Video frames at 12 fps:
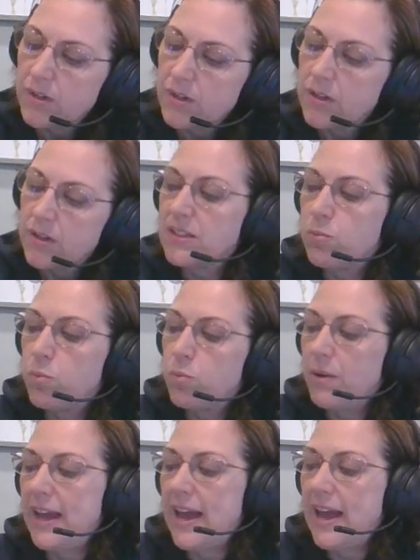That's what
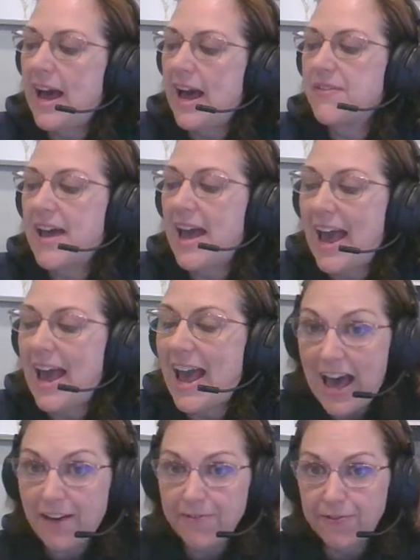we have
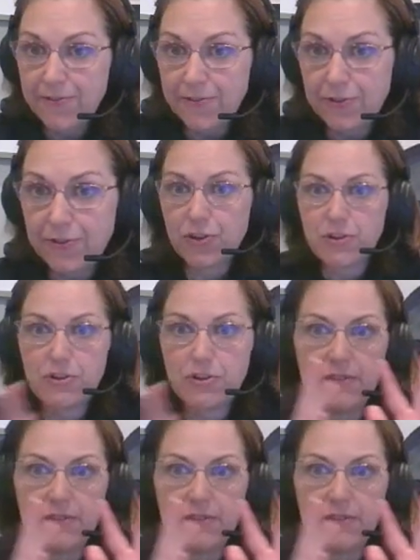after